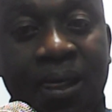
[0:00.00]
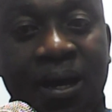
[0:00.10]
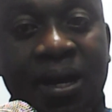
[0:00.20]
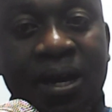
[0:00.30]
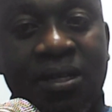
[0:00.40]

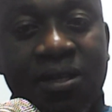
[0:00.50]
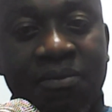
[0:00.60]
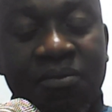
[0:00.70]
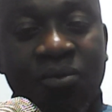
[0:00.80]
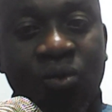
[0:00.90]
And I asked
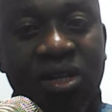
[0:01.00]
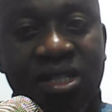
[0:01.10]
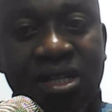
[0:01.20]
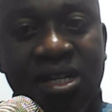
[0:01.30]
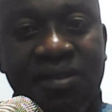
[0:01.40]
him, what
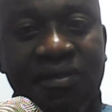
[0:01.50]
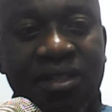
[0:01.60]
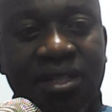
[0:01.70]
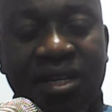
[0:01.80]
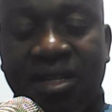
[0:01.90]
is the
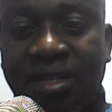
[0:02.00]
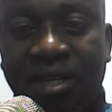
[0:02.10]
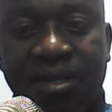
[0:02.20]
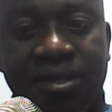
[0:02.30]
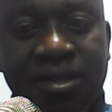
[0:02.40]
difference? And he
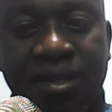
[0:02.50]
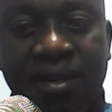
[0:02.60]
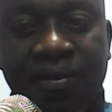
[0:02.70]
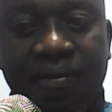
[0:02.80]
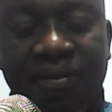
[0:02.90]
says
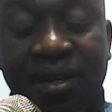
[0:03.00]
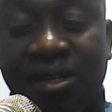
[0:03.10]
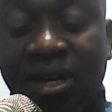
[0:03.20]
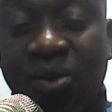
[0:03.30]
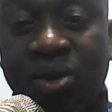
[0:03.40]
that
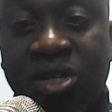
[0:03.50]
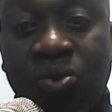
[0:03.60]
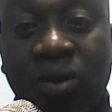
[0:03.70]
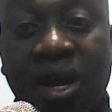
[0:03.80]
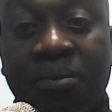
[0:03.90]

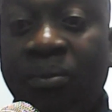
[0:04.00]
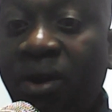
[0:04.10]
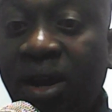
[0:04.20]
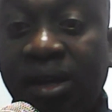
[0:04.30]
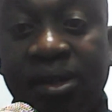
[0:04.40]
nowadays when I
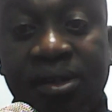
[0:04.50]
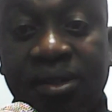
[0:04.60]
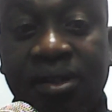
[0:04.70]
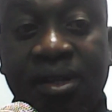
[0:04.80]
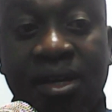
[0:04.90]
pray,
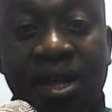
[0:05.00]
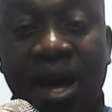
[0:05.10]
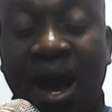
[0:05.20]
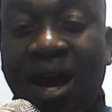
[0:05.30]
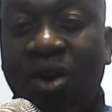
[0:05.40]

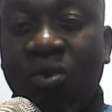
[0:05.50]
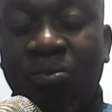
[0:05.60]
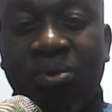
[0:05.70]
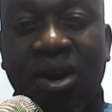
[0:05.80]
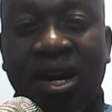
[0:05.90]
I
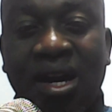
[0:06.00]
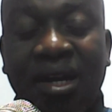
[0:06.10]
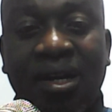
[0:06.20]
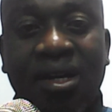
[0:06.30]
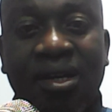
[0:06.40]
don't pray
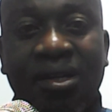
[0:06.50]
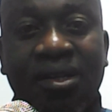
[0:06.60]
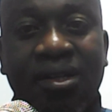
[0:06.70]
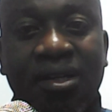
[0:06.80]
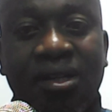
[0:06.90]
like
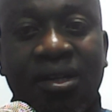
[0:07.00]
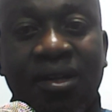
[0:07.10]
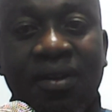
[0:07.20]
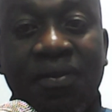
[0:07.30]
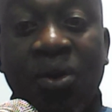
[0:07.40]

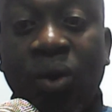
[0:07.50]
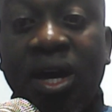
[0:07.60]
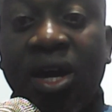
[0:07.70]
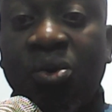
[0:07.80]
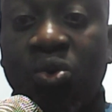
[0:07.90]
the
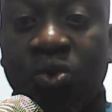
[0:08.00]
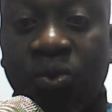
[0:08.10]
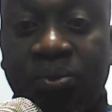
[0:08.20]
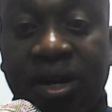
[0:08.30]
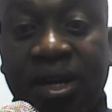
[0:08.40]
way I used
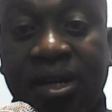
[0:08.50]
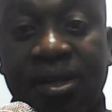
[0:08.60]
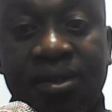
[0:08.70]
to pray.